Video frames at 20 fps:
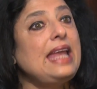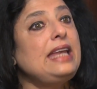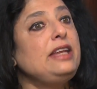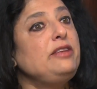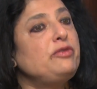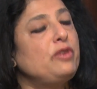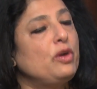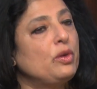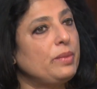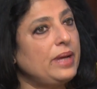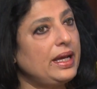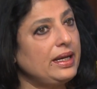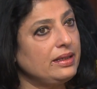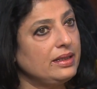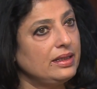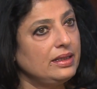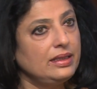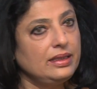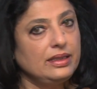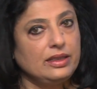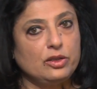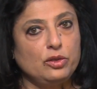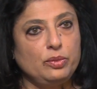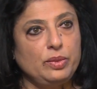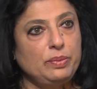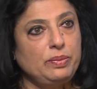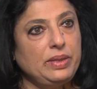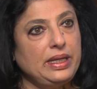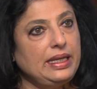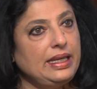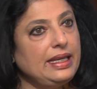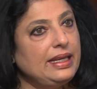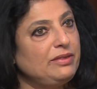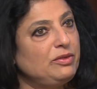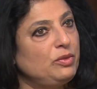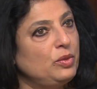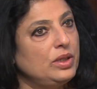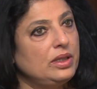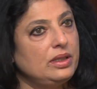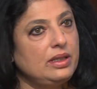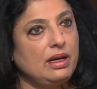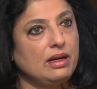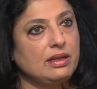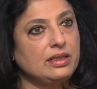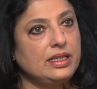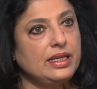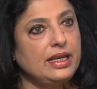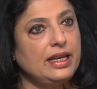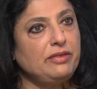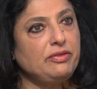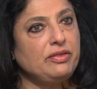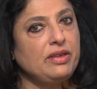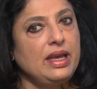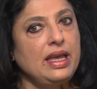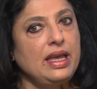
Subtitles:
any format, could be PDF, Word, RTF,